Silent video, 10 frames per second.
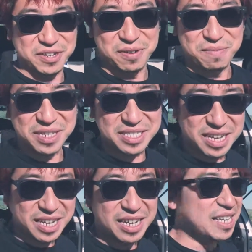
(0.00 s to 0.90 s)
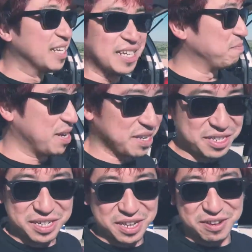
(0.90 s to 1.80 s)
gone missing, made
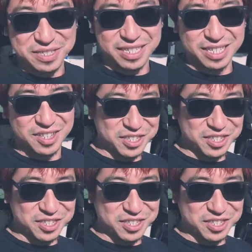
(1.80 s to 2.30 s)
it to the news in